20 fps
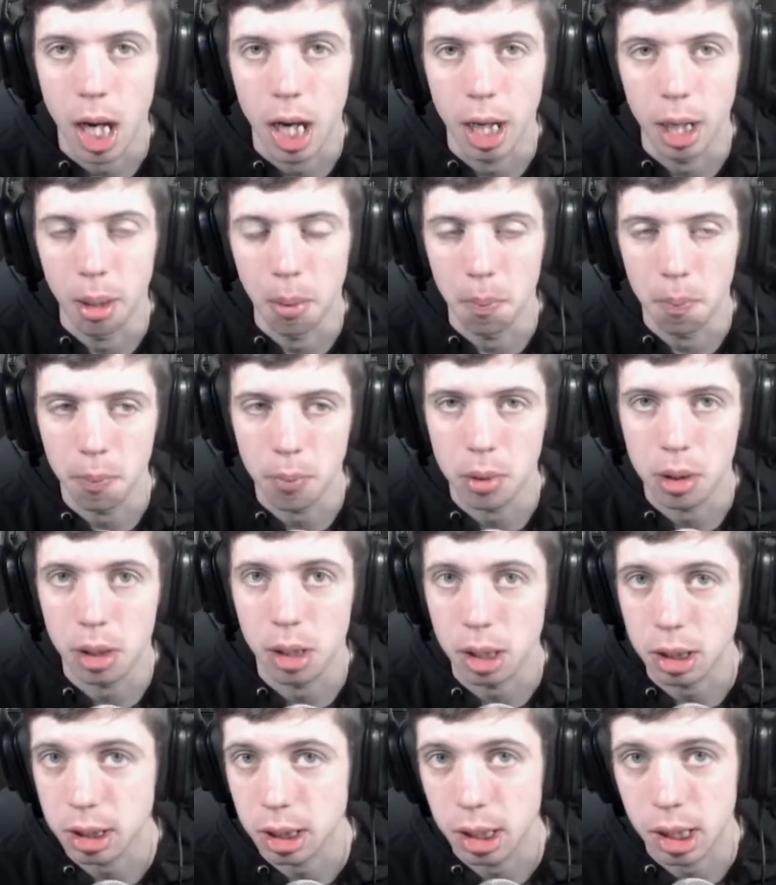
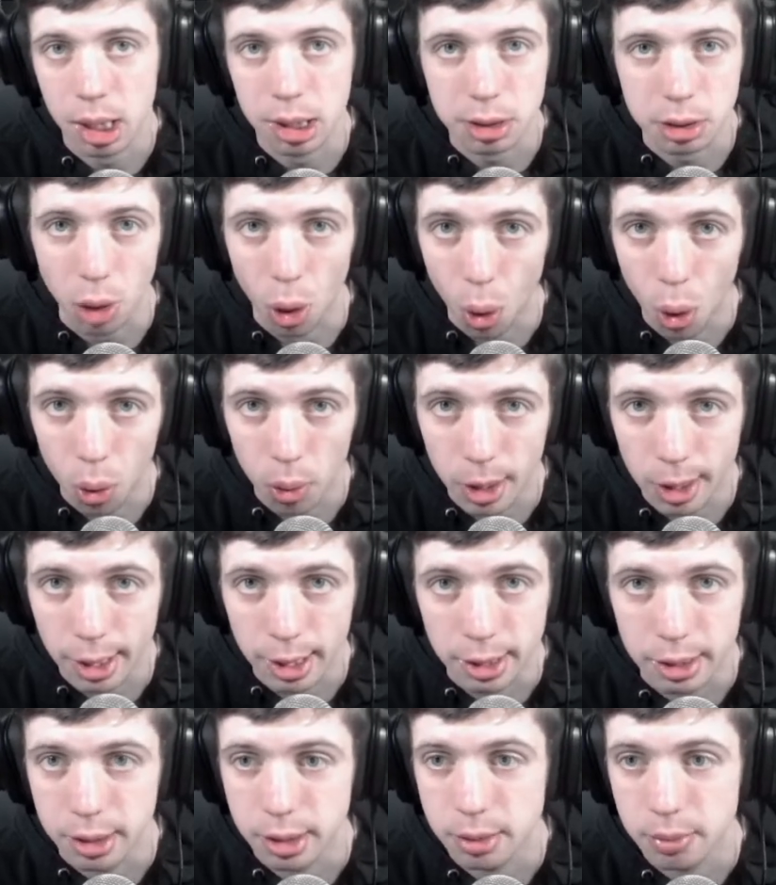literally that's all
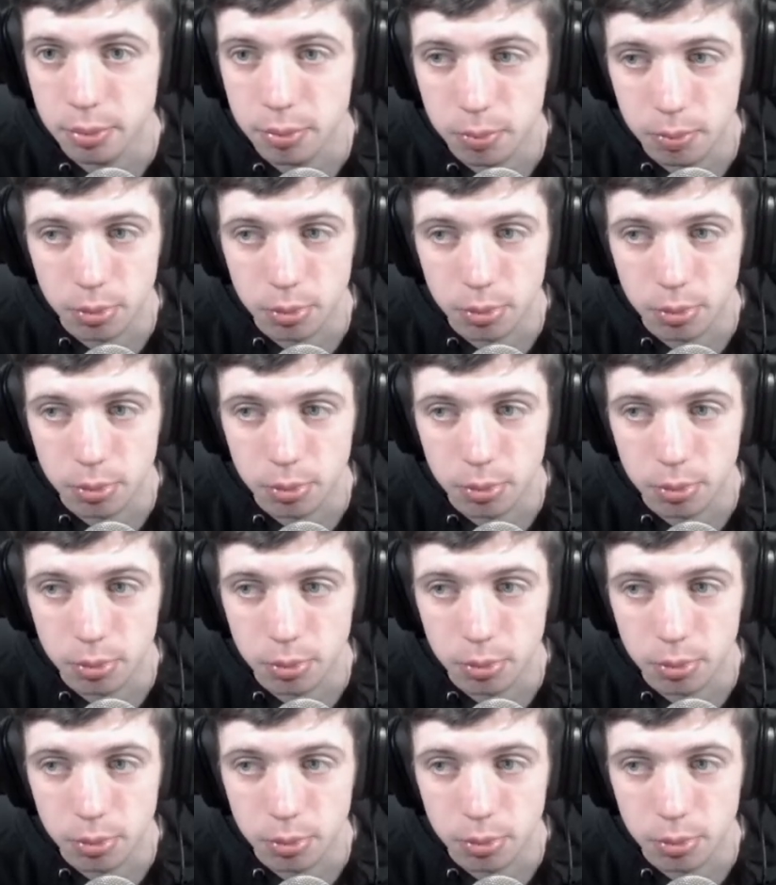it is.